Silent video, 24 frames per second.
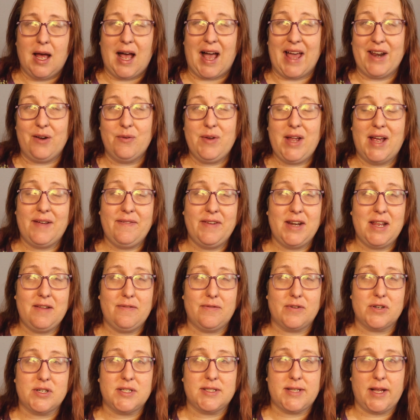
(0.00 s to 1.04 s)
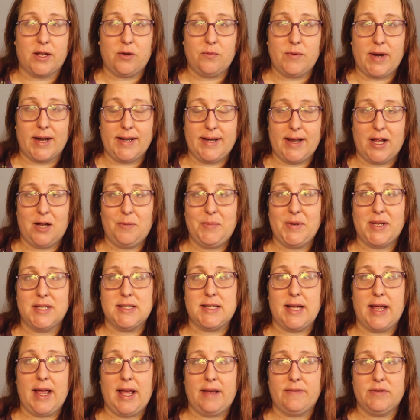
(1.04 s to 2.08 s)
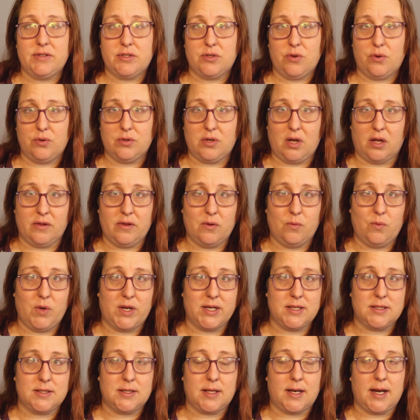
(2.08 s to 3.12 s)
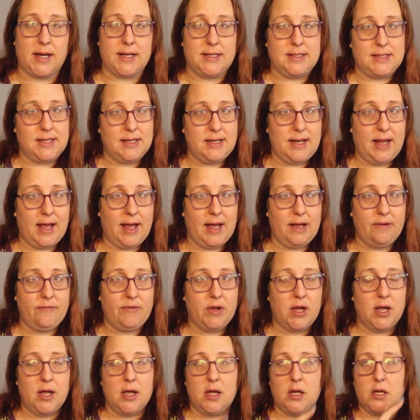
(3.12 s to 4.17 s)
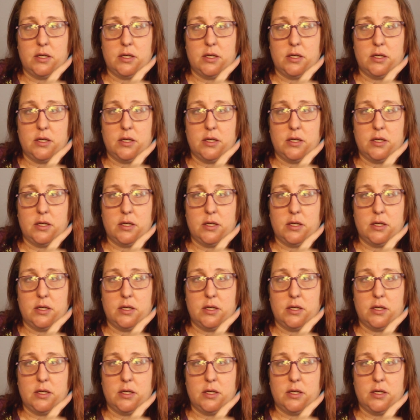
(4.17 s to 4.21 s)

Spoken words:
I don't have any for sale right now because I have sold all the ones that I did have.